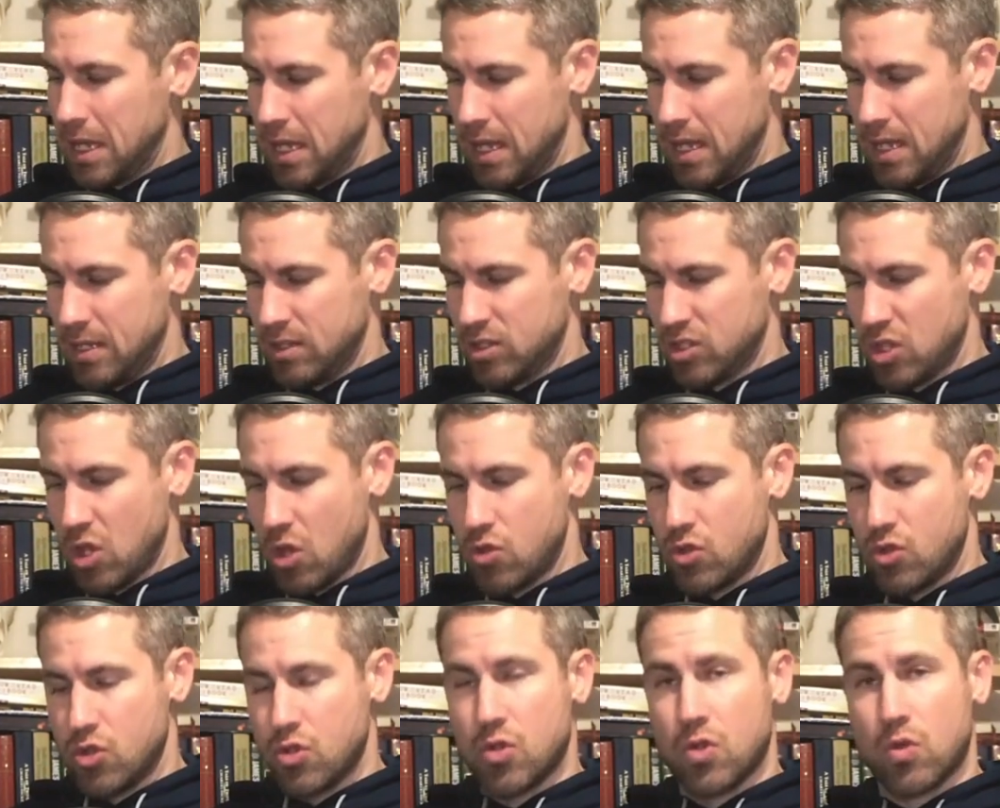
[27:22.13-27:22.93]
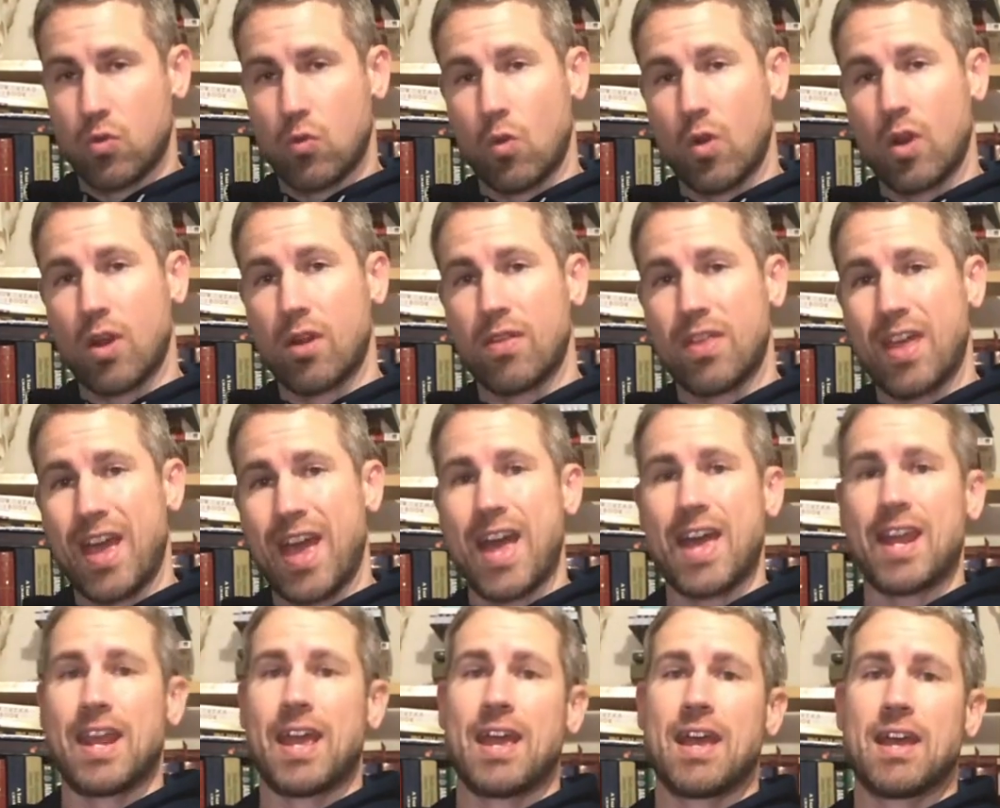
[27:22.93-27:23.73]
And so you can wear
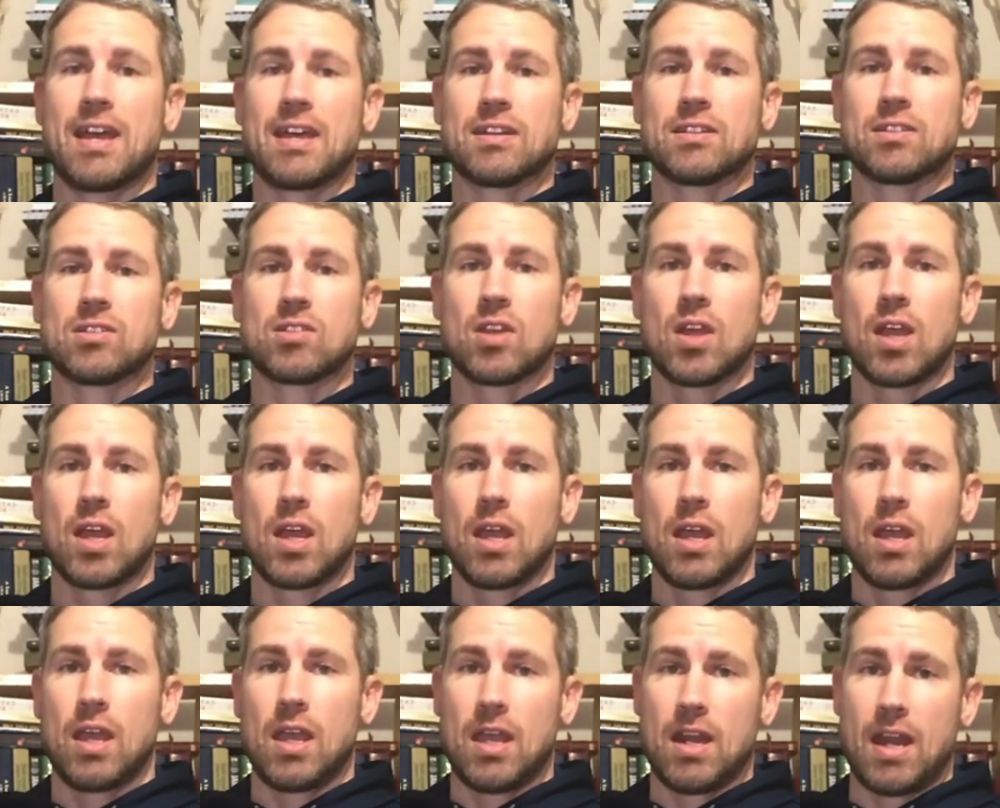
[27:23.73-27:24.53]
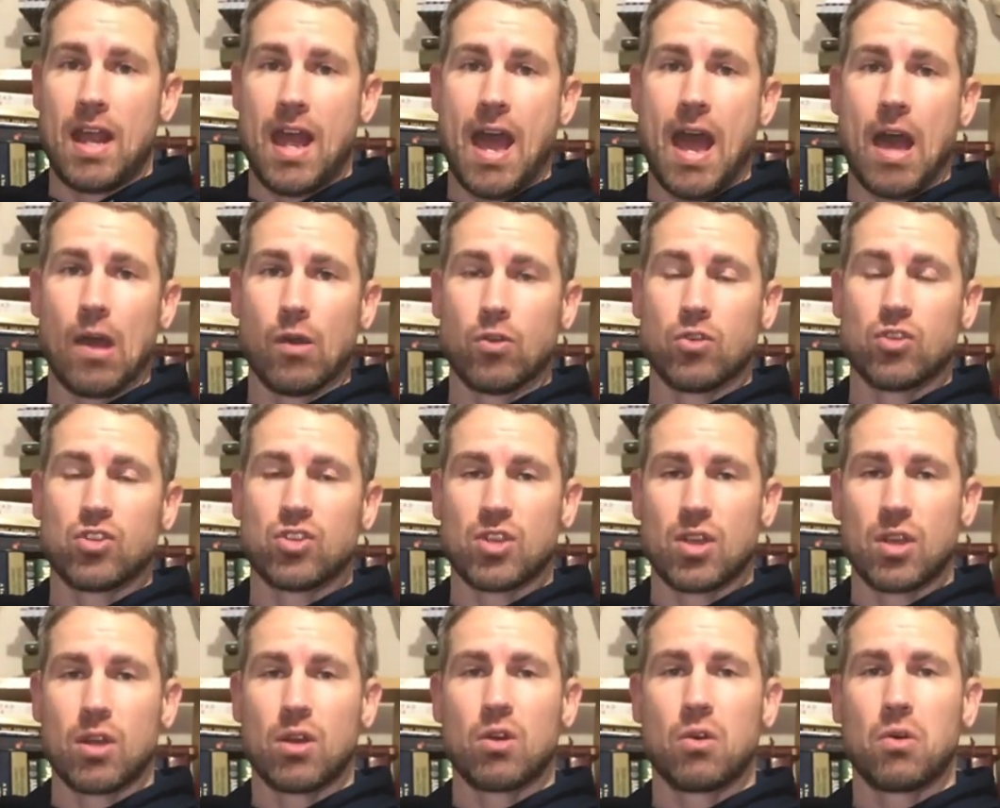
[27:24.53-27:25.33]
that as an outer
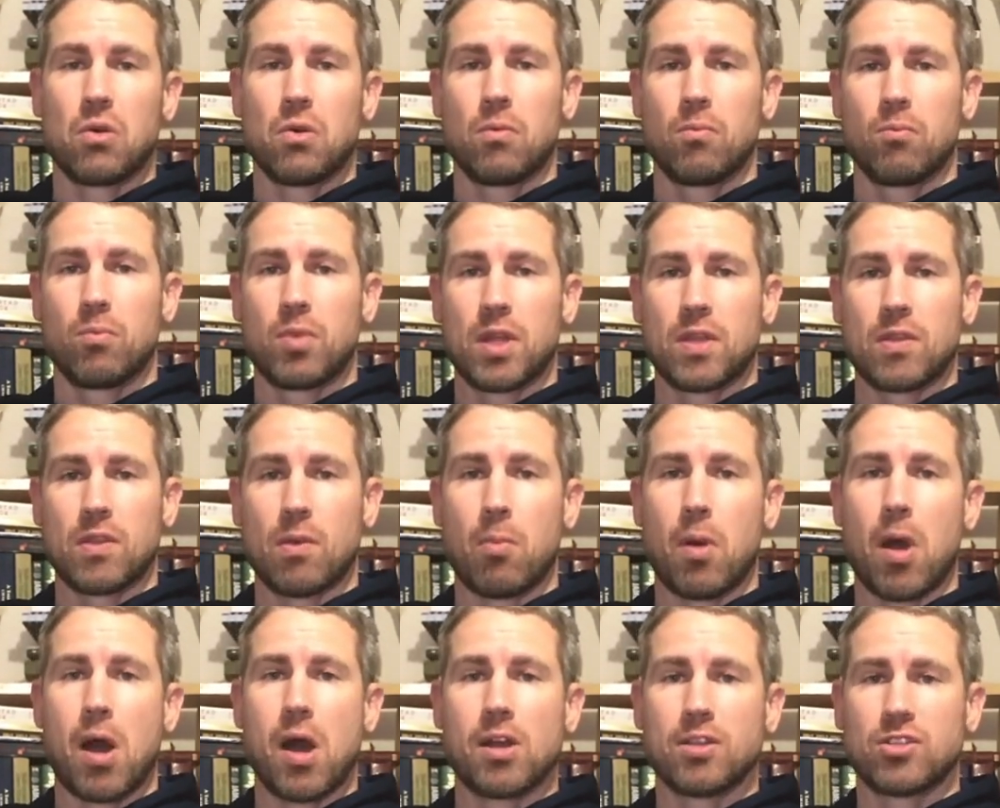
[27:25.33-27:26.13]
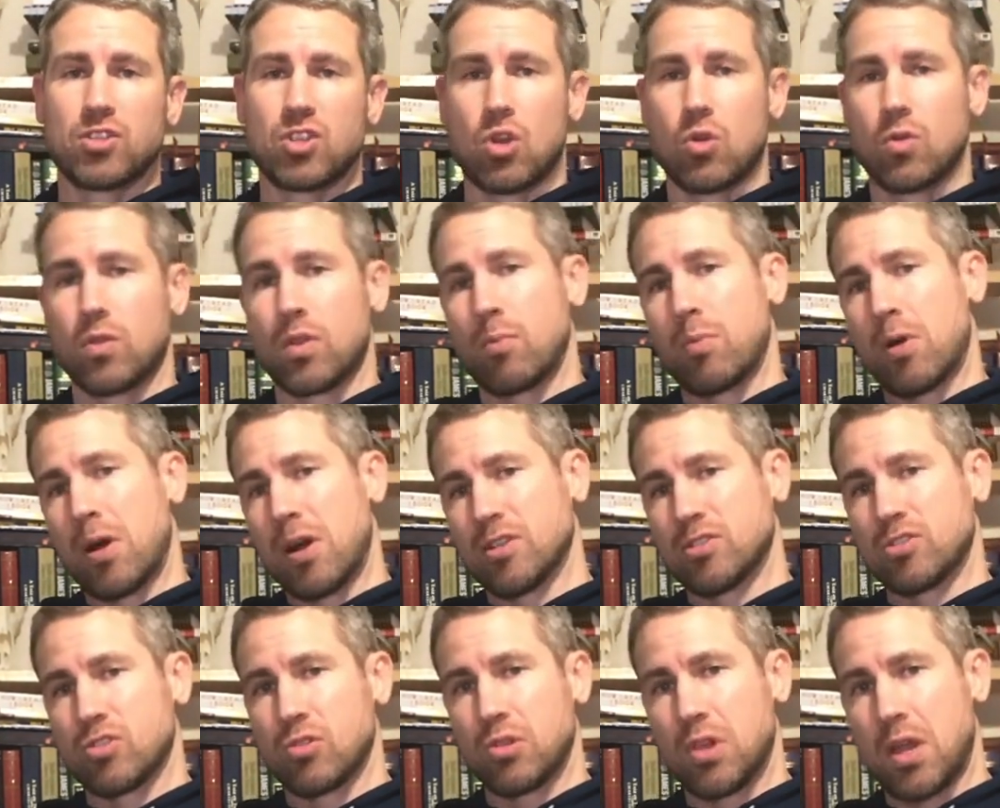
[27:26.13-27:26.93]
shell being the poncho and the
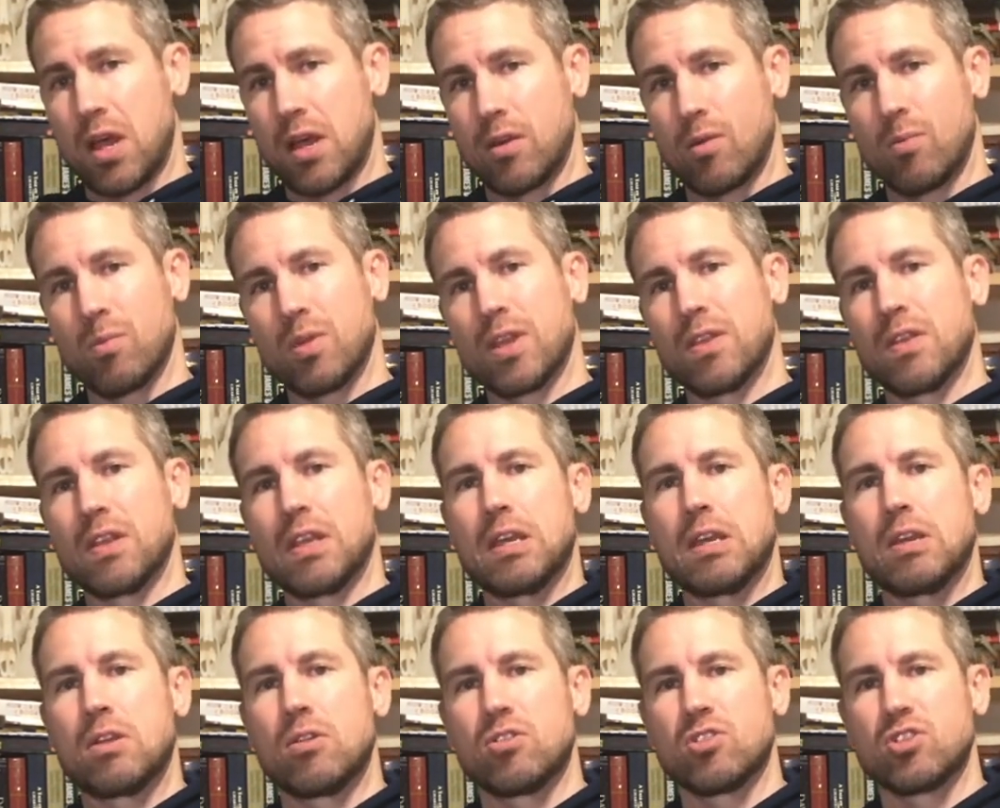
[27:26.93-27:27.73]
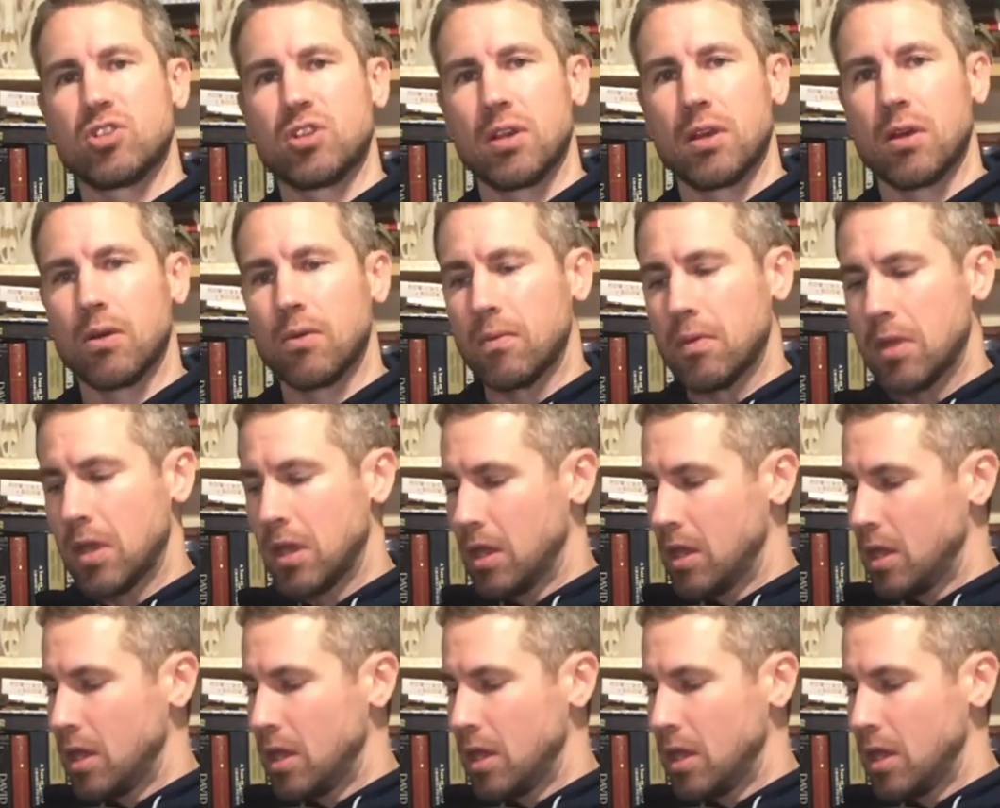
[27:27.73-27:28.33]
poncho liner being the inner shell.